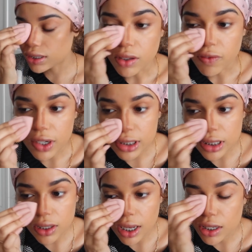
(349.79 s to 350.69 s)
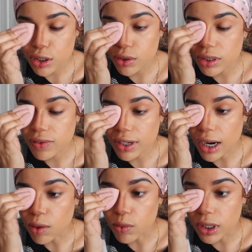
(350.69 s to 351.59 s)
So first thing you gotta do is figure
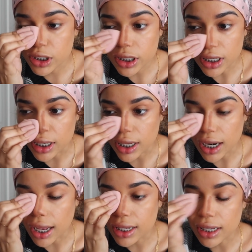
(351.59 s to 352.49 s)
out what you're good at.